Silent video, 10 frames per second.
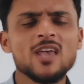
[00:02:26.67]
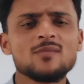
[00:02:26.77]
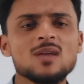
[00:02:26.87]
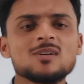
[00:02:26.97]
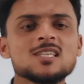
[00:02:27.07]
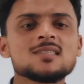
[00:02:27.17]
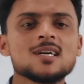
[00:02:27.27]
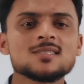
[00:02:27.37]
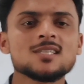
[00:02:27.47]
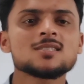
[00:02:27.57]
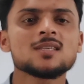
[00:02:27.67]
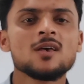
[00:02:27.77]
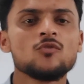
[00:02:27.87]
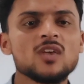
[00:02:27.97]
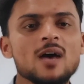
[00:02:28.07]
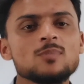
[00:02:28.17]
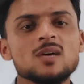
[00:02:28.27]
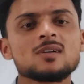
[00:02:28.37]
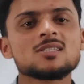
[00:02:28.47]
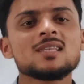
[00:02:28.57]
We have never seen success, we have
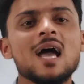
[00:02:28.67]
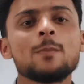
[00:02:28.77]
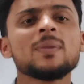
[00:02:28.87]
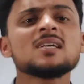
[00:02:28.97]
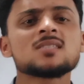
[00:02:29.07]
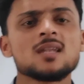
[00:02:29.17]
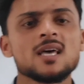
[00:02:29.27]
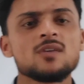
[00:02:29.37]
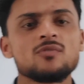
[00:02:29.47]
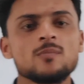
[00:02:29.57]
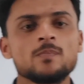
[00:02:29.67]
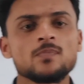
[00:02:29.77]
never seen the happiness in life.